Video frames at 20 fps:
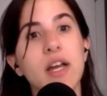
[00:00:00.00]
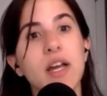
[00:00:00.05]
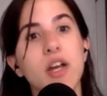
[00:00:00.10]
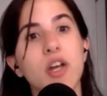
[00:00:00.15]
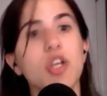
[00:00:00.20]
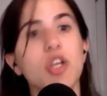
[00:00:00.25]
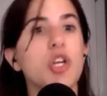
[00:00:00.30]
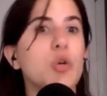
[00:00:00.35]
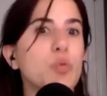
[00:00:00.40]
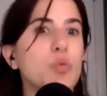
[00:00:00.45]

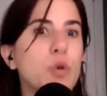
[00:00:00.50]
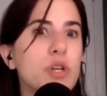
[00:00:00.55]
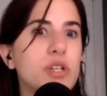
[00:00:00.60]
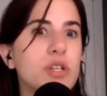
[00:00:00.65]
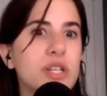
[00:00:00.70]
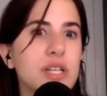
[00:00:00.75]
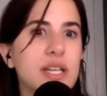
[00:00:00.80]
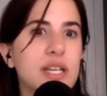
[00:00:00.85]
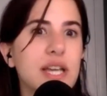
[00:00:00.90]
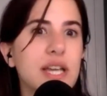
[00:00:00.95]
you
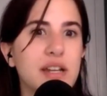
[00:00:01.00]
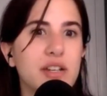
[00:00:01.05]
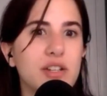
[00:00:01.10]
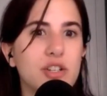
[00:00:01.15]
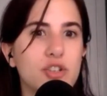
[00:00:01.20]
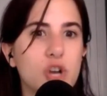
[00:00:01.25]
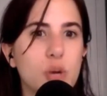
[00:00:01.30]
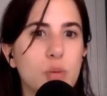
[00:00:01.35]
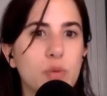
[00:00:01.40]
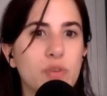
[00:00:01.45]
would get into
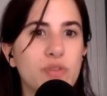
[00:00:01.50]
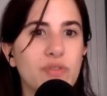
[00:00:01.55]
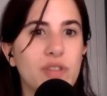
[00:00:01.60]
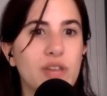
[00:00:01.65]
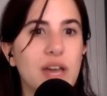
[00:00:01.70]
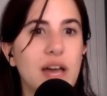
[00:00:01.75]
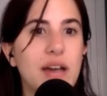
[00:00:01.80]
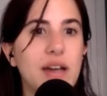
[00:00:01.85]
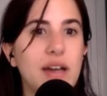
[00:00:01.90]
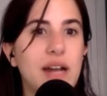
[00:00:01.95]
trouble for
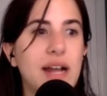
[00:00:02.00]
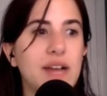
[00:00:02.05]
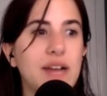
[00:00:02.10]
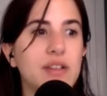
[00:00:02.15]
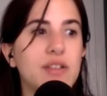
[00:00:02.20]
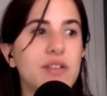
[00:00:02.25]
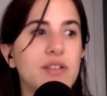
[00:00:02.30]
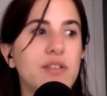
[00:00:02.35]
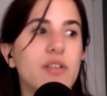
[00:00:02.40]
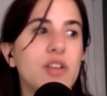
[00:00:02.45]
that.
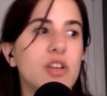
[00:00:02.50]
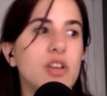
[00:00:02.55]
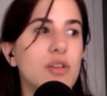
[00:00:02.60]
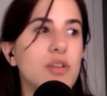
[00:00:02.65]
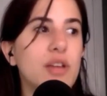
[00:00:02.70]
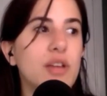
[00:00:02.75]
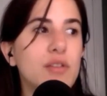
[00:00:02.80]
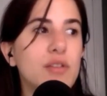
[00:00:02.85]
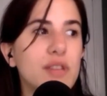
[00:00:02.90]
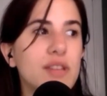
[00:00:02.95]
And
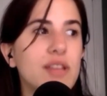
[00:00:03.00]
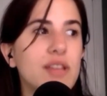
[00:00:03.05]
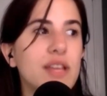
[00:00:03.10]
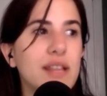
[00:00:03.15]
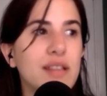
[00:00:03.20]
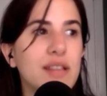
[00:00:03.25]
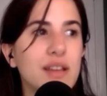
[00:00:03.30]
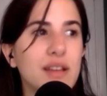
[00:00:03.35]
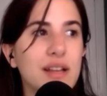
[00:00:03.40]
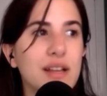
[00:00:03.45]
that
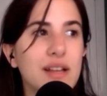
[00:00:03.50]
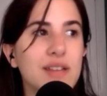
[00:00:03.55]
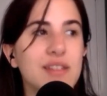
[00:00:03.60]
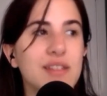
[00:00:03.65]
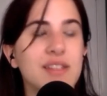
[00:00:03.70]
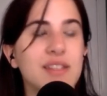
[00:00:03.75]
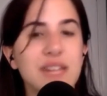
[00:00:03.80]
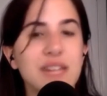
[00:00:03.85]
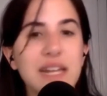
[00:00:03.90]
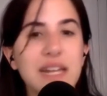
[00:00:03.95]
the
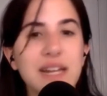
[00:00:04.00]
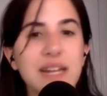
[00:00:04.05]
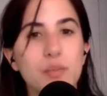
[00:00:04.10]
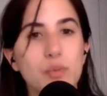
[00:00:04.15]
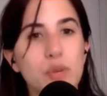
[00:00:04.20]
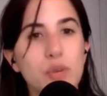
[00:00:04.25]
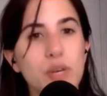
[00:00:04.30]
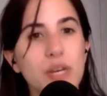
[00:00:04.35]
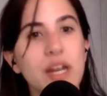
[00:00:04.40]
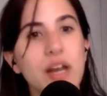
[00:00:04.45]
stakes are
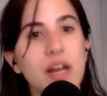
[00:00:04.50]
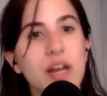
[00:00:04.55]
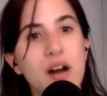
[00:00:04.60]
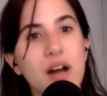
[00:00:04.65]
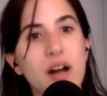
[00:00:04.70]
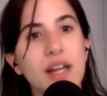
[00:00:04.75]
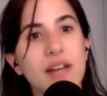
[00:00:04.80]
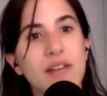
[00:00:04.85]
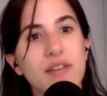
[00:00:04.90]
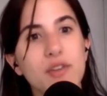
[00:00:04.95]
pretty high
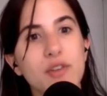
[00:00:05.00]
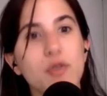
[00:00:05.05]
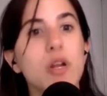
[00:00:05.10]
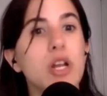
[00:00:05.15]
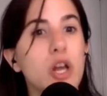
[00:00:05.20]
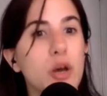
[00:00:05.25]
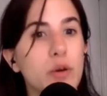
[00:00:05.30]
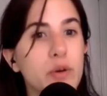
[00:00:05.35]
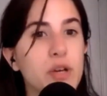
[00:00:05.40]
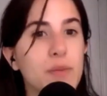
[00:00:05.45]
if you're a
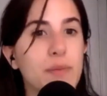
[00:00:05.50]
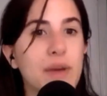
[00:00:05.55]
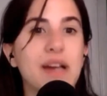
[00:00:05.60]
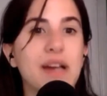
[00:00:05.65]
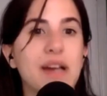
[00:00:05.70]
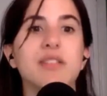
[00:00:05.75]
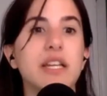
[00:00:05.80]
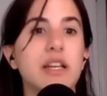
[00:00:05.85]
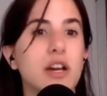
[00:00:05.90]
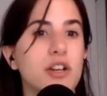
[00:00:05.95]
lower
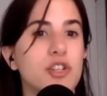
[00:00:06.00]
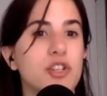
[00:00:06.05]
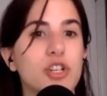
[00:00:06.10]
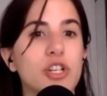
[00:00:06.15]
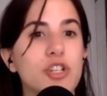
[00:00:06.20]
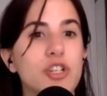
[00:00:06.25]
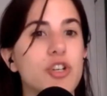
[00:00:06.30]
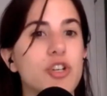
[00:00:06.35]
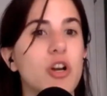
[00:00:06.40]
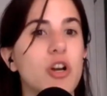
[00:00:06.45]
capacity
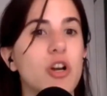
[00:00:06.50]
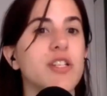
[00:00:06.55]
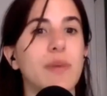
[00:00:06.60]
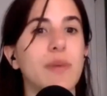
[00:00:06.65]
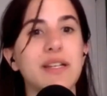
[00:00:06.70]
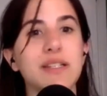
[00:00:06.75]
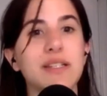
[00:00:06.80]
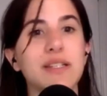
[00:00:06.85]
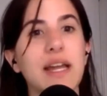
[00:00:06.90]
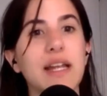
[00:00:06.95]
country trying to
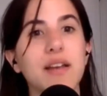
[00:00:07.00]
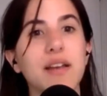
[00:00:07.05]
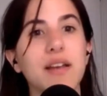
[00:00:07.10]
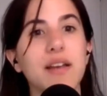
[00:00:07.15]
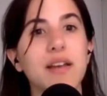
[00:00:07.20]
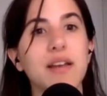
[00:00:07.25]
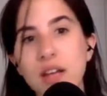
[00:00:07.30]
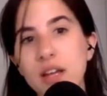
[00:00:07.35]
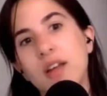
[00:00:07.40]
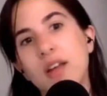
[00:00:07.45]
maintain
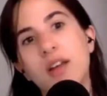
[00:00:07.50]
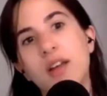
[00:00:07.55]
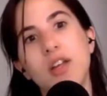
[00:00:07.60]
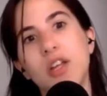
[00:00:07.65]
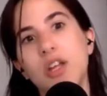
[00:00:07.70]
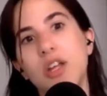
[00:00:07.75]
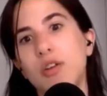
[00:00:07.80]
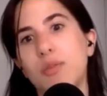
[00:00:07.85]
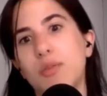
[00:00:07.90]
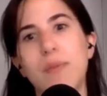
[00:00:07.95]

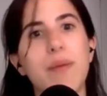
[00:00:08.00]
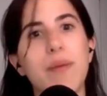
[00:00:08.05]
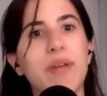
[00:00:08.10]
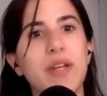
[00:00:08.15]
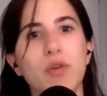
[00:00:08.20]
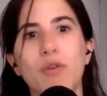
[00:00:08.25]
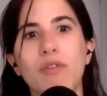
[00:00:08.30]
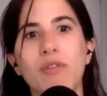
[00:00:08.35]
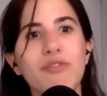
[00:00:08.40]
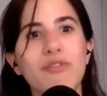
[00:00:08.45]
maybe
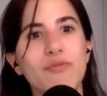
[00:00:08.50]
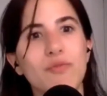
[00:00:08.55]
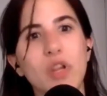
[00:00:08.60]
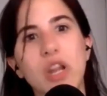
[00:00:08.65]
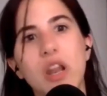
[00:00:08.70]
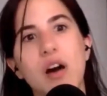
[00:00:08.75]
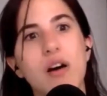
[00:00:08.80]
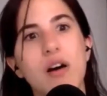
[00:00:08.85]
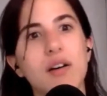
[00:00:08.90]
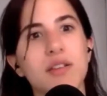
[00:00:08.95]
your
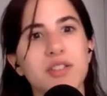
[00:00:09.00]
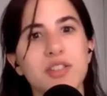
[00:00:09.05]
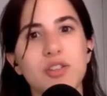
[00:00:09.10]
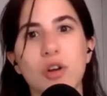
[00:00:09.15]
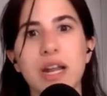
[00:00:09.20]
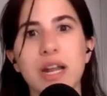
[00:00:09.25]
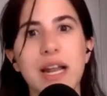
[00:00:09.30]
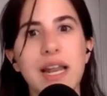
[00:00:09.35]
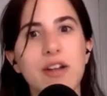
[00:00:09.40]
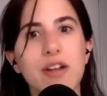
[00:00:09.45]
last
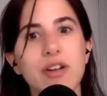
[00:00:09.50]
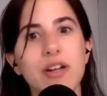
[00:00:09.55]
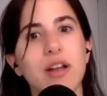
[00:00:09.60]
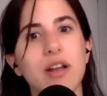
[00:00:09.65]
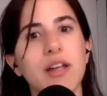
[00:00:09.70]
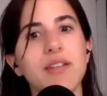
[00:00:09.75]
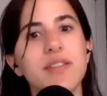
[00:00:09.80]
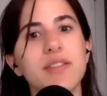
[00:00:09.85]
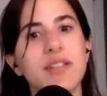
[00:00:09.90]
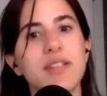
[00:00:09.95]
dollar clearing
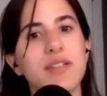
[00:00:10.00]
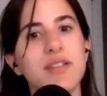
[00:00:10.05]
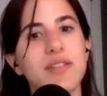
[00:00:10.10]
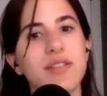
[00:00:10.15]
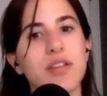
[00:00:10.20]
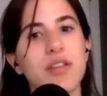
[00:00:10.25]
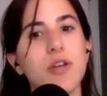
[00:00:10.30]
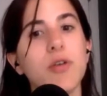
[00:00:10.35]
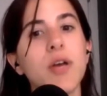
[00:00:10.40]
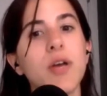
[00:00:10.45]
license.
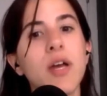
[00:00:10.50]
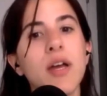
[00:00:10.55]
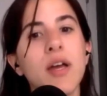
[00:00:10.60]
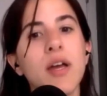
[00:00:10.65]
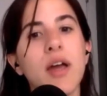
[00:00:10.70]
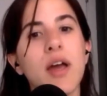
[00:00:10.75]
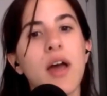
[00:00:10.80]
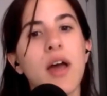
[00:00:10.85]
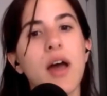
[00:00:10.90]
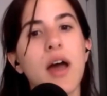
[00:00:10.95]
So
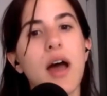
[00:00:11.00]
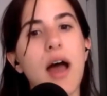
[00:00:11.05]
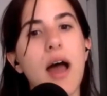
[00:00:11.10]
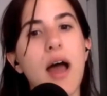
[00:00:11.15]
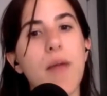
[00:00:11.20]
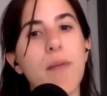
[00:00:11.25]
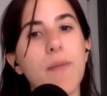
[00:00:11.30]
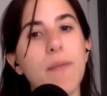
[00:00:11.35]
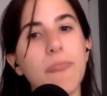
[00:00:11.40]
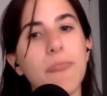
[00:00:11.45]

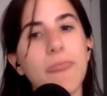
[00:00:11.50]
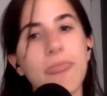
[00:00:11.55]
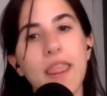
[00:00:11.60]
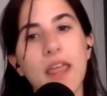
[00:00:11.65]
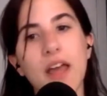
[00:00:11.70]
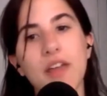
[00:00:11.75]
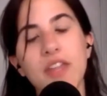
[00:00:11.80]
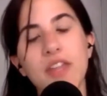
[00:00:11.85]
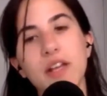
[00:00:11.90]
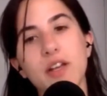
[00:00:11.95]
I
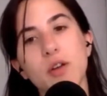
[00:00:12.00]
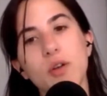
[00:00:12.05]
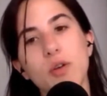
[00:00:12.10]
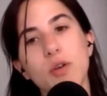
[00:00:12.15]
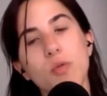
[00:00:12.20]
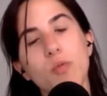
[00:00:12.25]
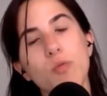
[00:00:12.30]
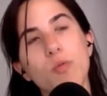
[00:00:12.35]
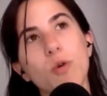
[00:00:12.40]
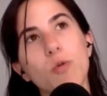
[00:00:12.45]
think
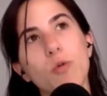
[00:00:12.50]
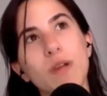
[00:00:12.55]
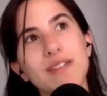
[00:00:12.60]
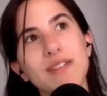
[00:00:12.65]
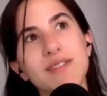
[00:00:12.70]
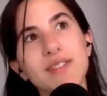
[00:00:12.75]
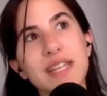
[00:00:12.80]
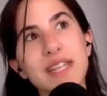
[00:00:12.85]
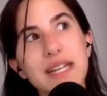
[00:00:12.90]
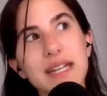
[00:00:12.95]
what we
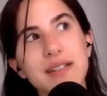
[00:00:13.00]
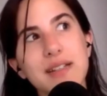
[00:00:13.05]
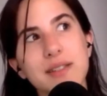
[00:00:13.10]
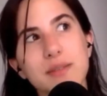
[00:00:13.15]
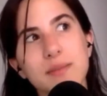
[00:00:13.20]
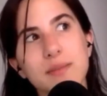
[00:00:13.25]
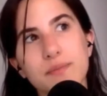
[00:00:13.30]
see is,